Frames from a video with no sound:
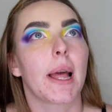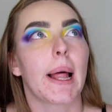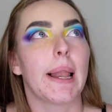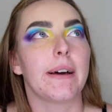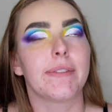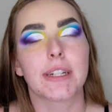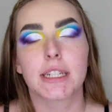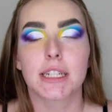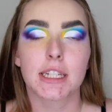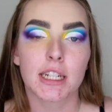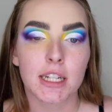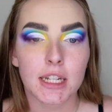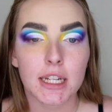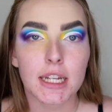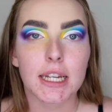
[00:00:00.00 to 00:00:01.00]
love it.
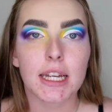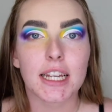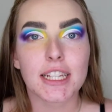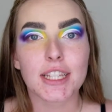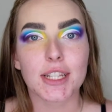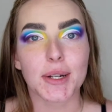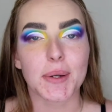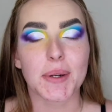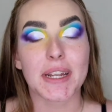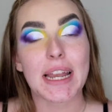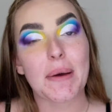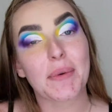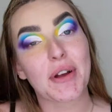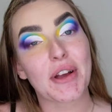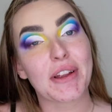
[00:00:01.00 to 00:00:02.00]
So
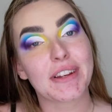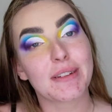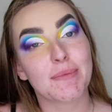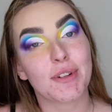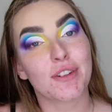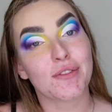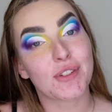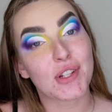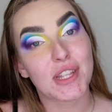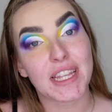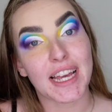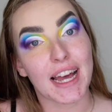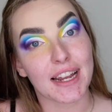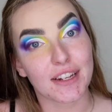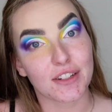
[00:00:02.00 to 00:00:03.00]
now we're going to move to
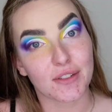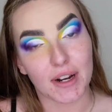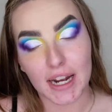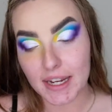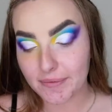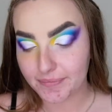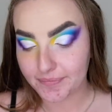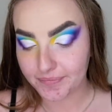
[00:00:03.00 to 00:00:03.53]
the under eye.